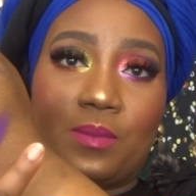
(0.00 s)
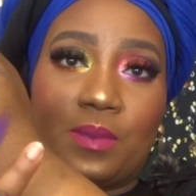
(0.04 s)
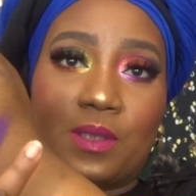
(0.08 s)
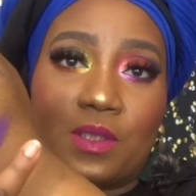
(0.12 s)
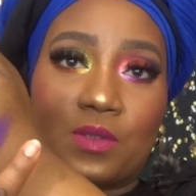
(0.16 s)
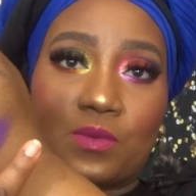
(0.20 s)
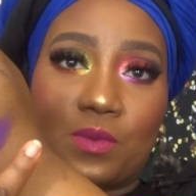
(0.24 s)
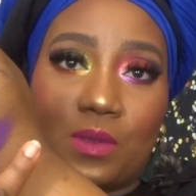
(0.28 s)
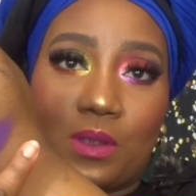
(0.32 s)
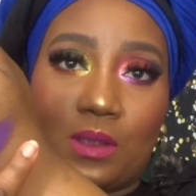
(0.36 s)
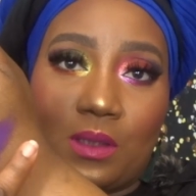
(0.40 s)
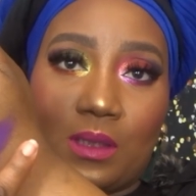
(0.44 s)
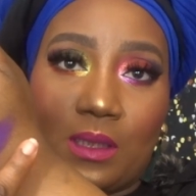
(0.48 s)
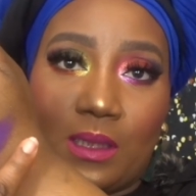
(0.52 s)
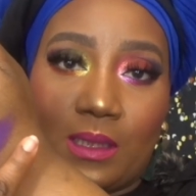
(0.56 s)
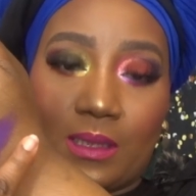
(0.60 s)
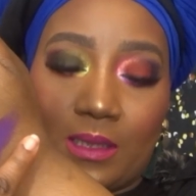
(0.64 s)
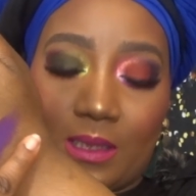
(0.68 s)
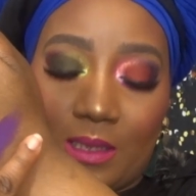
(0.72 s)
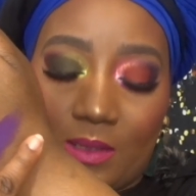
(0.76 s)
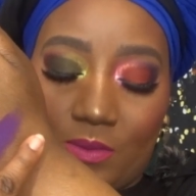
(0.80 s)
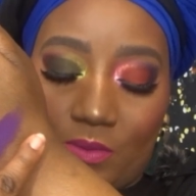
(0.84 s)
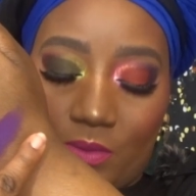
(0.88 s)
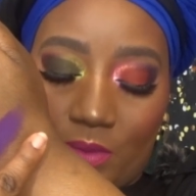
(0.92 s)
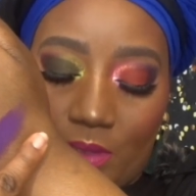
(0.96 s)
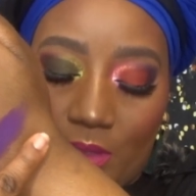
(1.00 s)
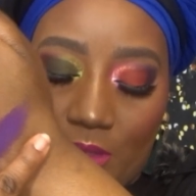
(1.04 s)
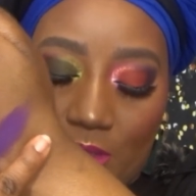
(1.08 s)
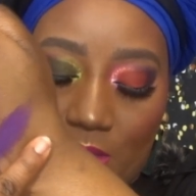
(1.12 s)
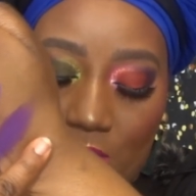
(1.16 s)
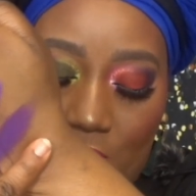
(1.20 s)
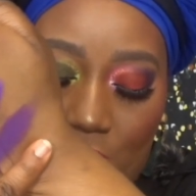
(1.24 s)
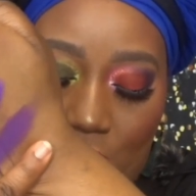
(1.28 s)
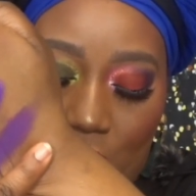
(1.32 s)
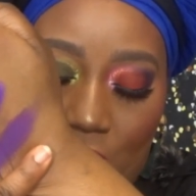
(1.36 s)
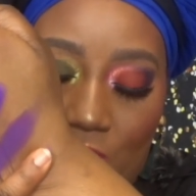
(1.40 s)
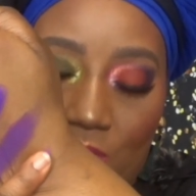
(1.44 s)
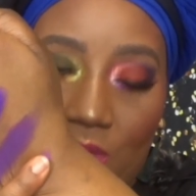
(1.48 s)
as well, and this one is
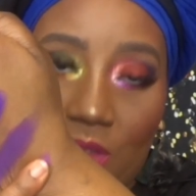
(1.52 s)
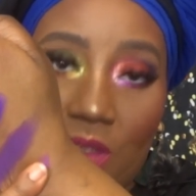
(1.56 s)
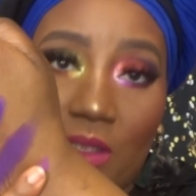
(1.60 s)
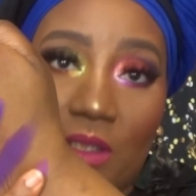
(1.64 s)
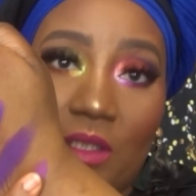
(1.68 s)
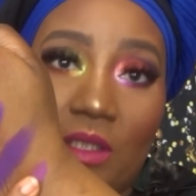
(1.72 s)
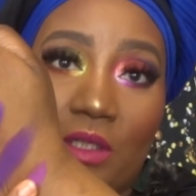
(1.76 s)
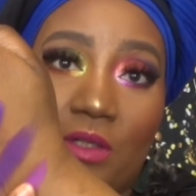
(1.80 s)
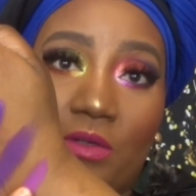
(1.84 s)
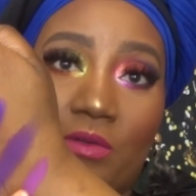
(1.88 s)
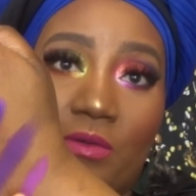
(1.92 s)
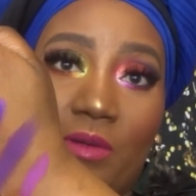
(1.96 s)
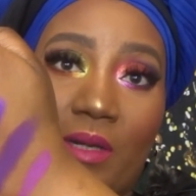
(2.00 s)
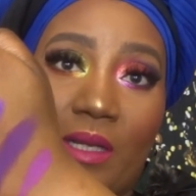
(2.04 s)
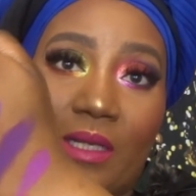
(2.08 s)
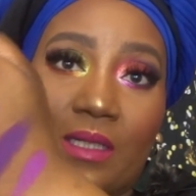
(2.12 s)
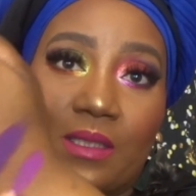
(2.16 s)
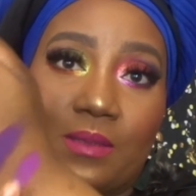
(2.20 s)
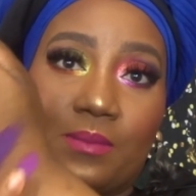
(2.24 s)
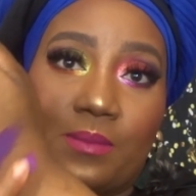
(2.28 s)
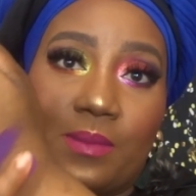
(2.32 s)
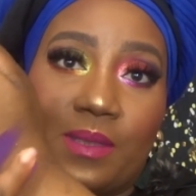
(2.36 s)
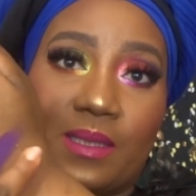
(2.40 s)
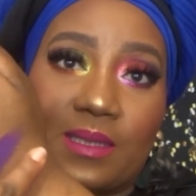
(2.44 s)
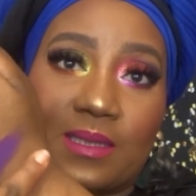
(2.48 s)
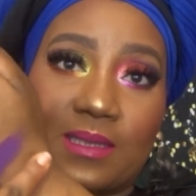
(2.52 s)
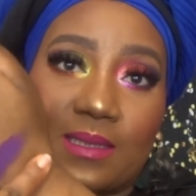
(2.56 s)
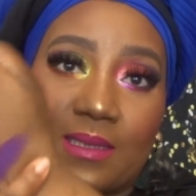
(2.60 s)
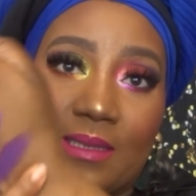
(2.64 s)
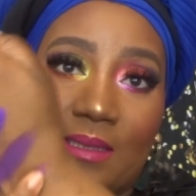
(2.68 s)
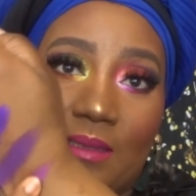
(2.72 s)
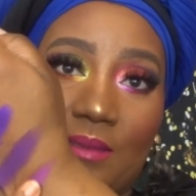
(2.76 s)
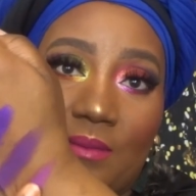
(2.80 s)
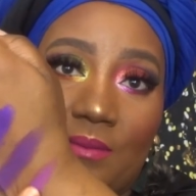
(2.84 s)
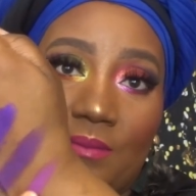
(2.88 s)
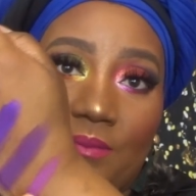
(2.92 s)
called Grandmaster.